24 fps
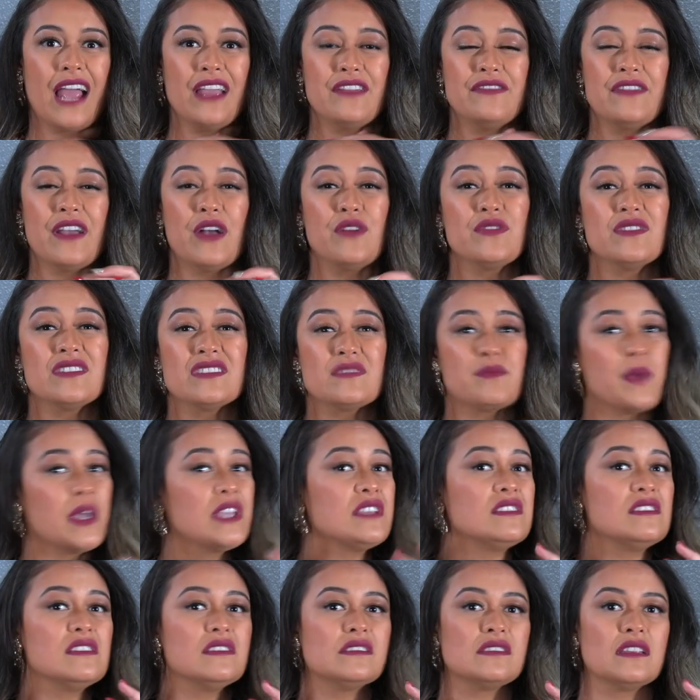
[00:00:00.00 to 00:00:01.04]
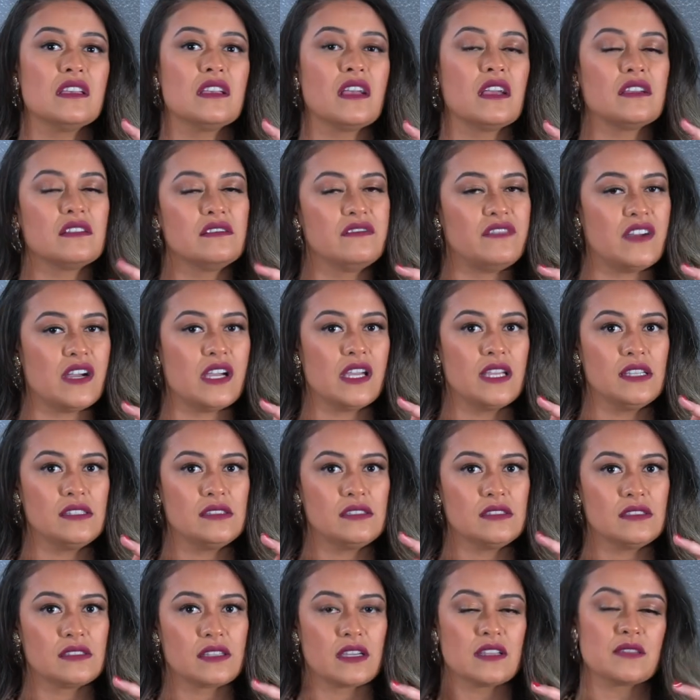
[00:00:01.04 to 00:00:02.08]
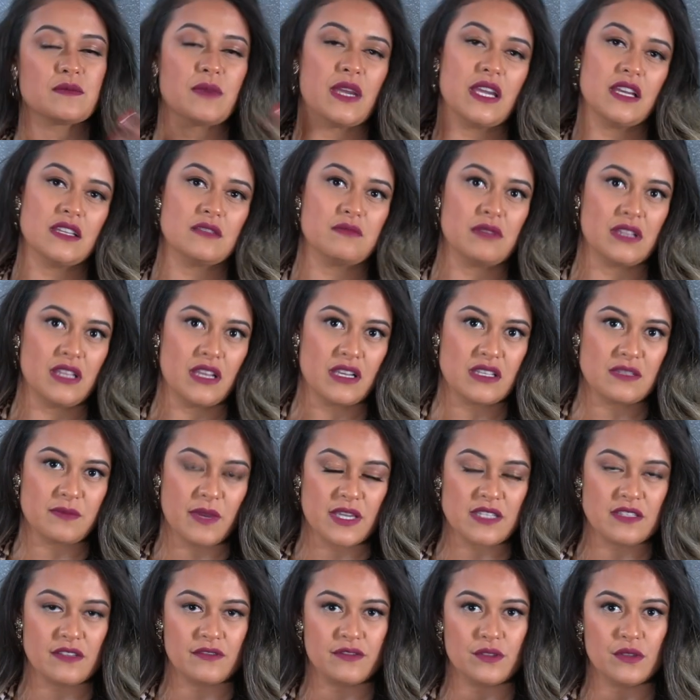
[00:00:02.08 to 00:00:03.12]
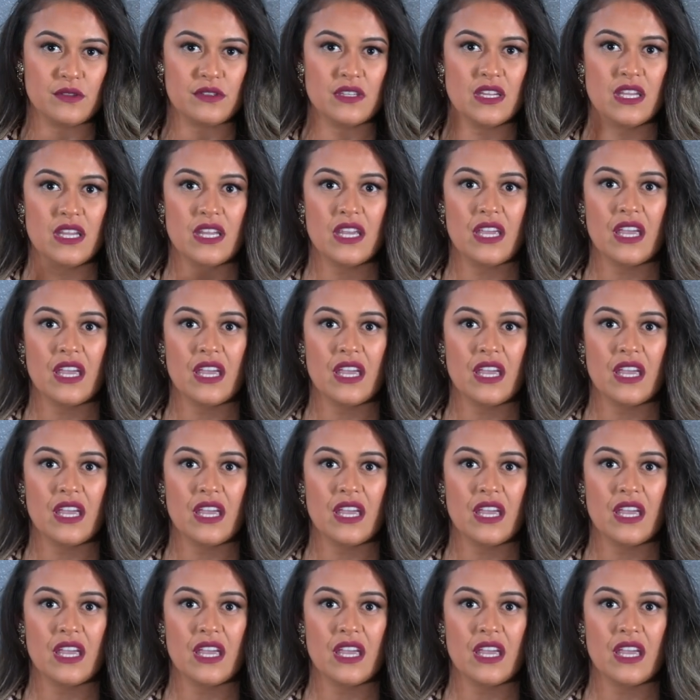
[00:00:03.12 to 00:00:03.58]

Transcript: I found the spiciest thing I could find, because my husband likes spicy food,